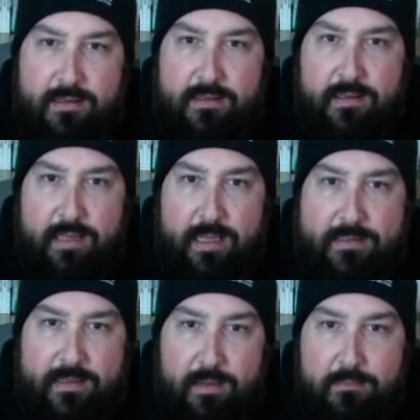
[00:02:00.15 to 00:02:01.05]
the last
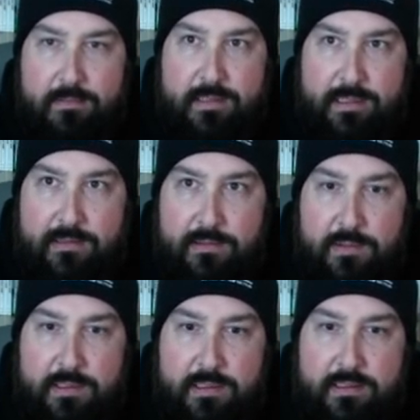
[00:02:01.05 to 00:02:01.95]
time. Uh oh.
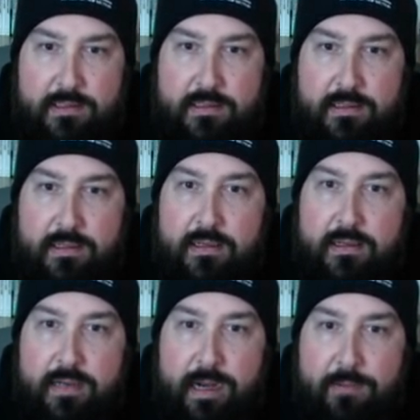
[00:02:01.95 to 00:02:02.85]

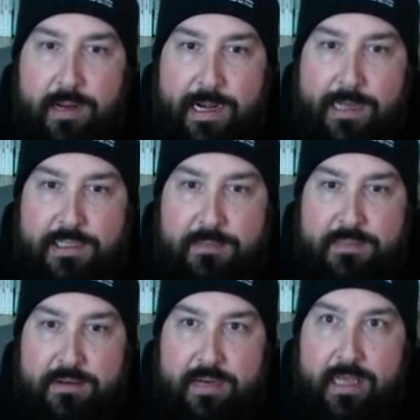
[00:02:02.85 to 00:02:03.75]
I'm running out of gems
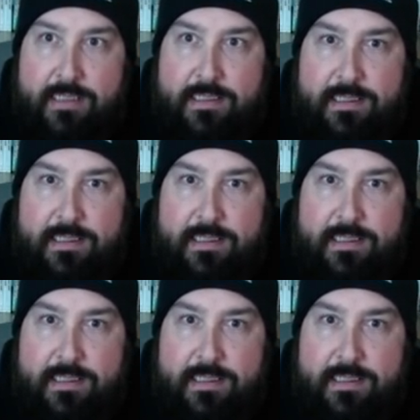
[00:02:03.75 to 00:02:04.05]
here, guys.